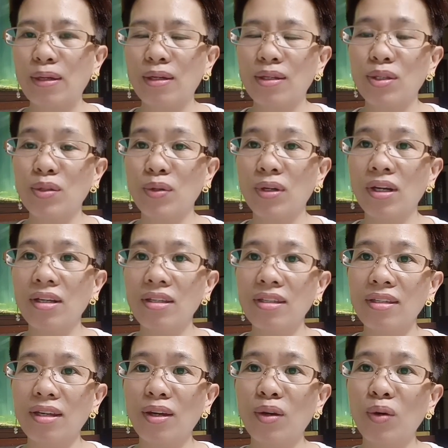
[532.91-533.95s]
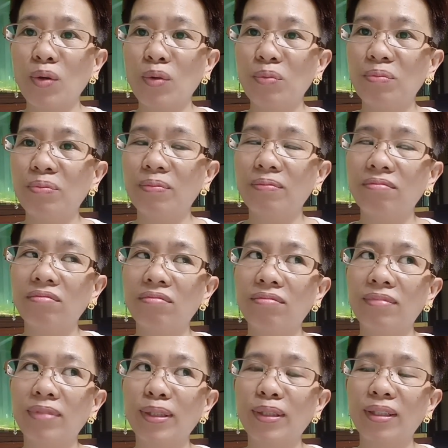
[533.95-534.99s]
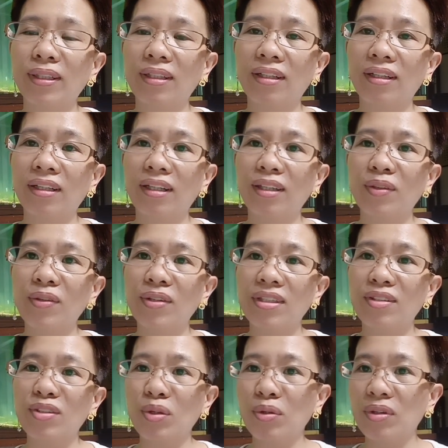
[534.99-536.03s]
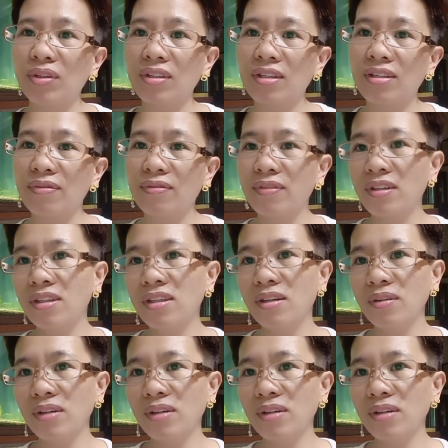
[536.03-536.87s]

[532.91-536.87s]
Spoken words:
So guys, I hope you enjoy this video,